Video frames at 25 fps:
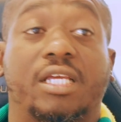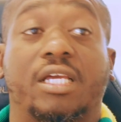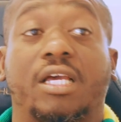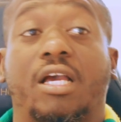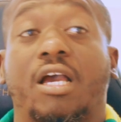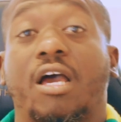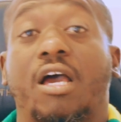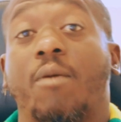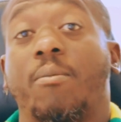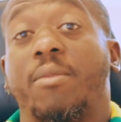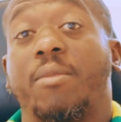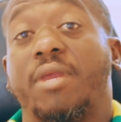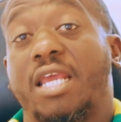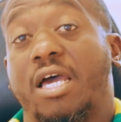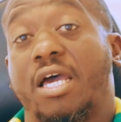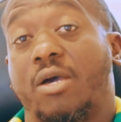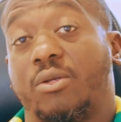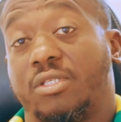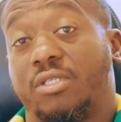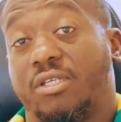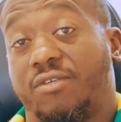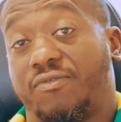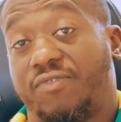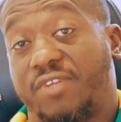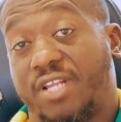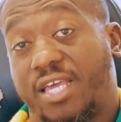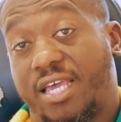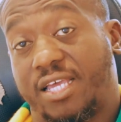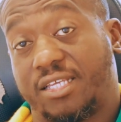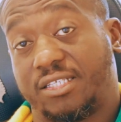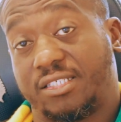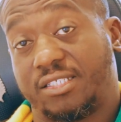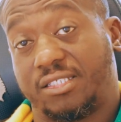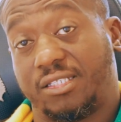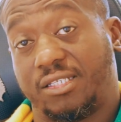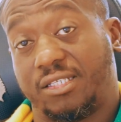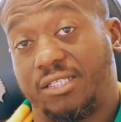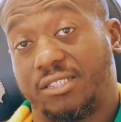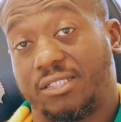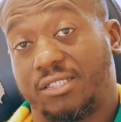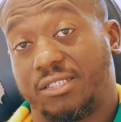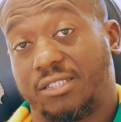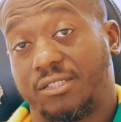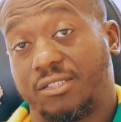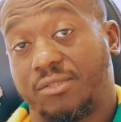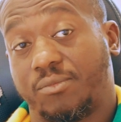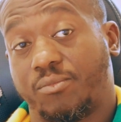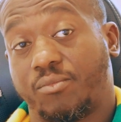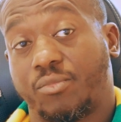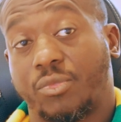coming out of last
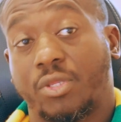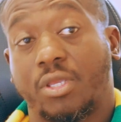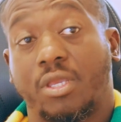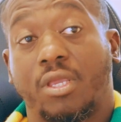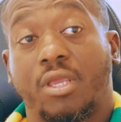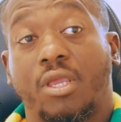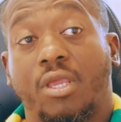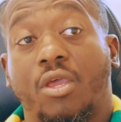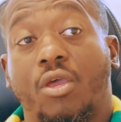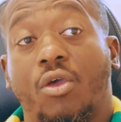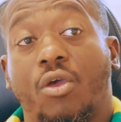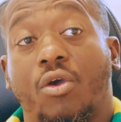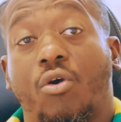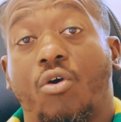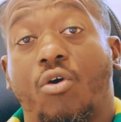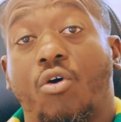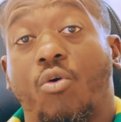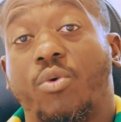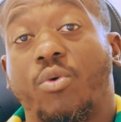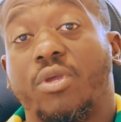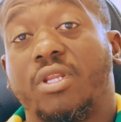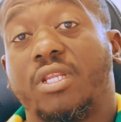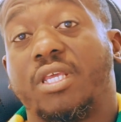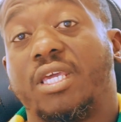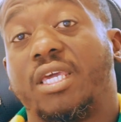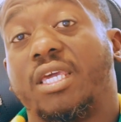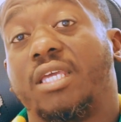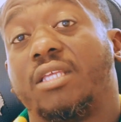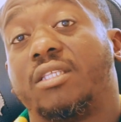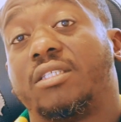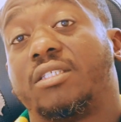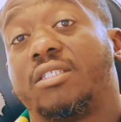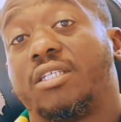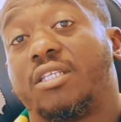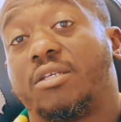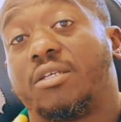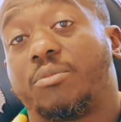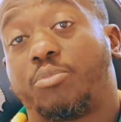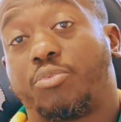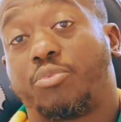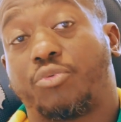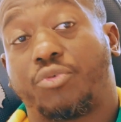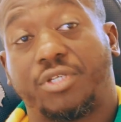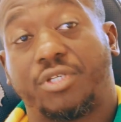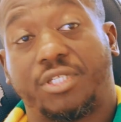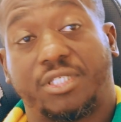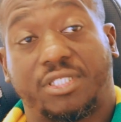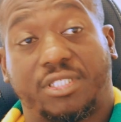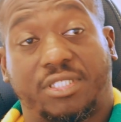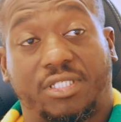season. Going into the
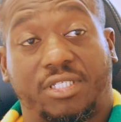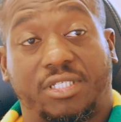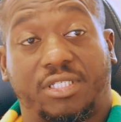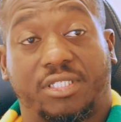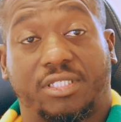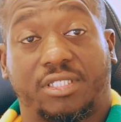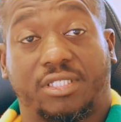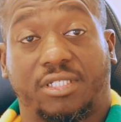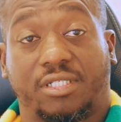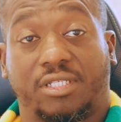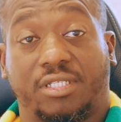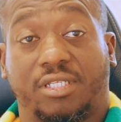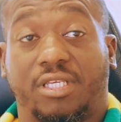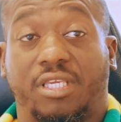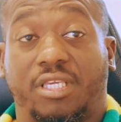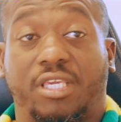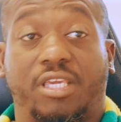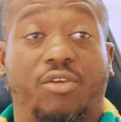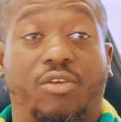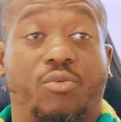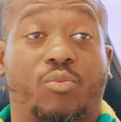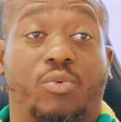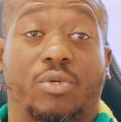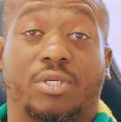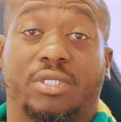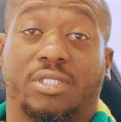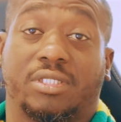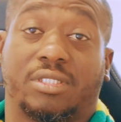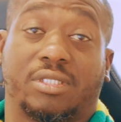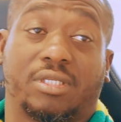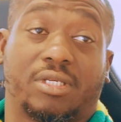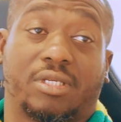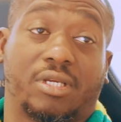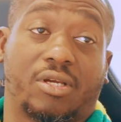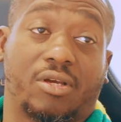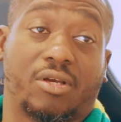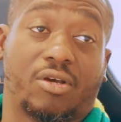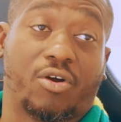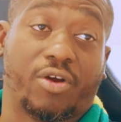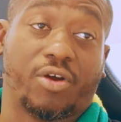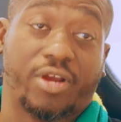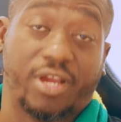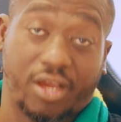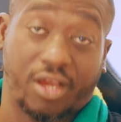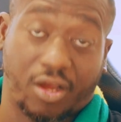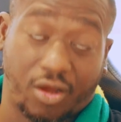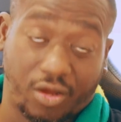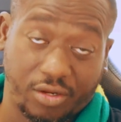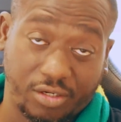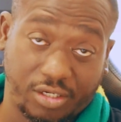preseason,
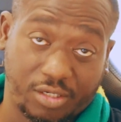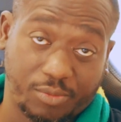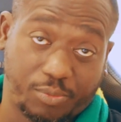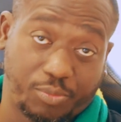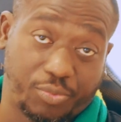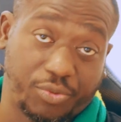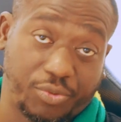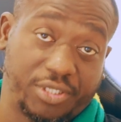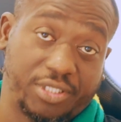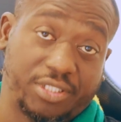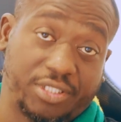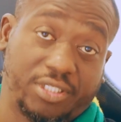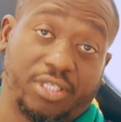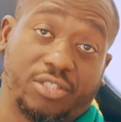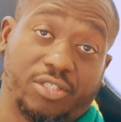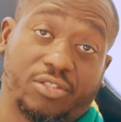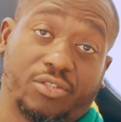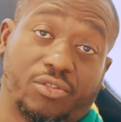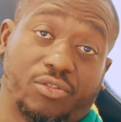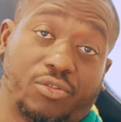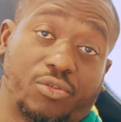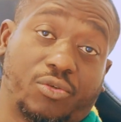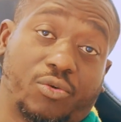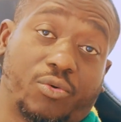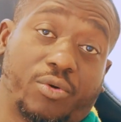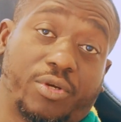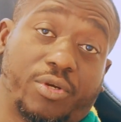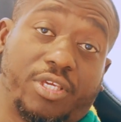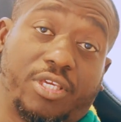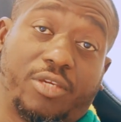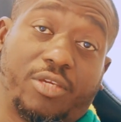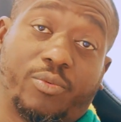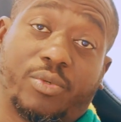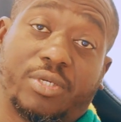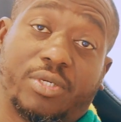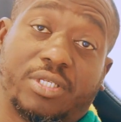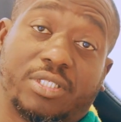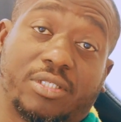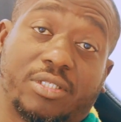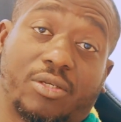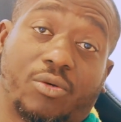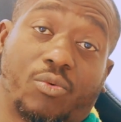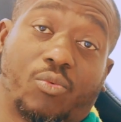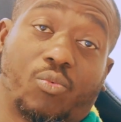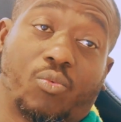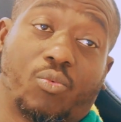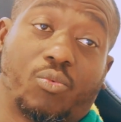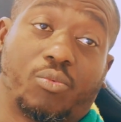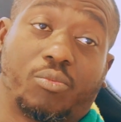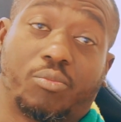on the preseason tour, he was
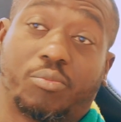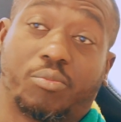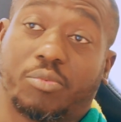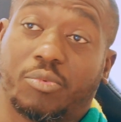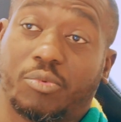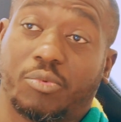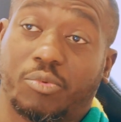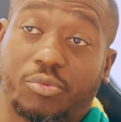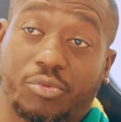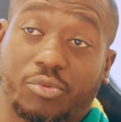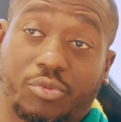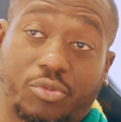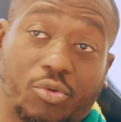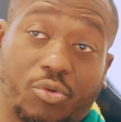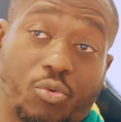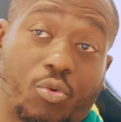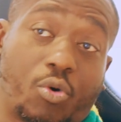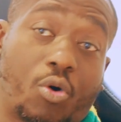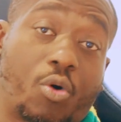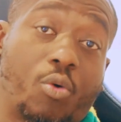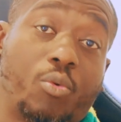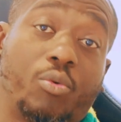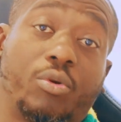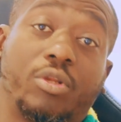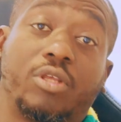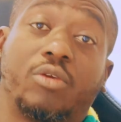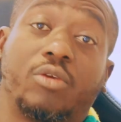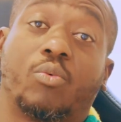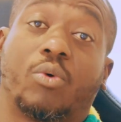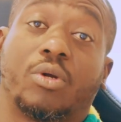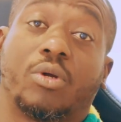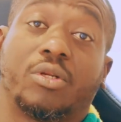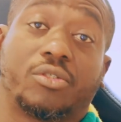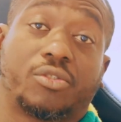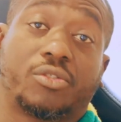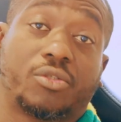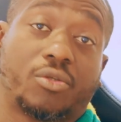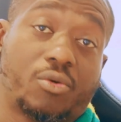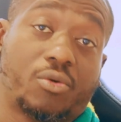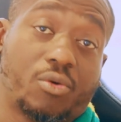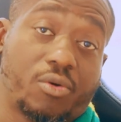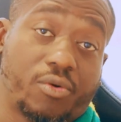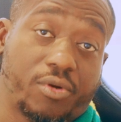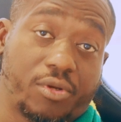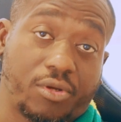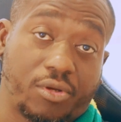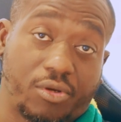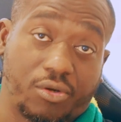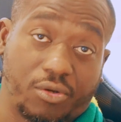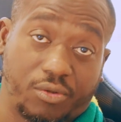the only one
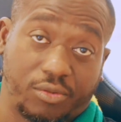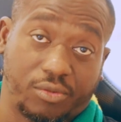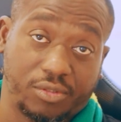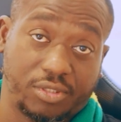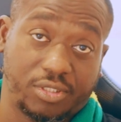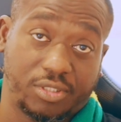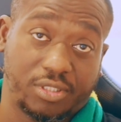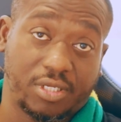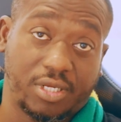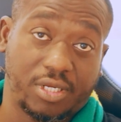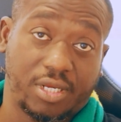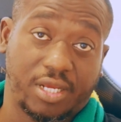scoring goals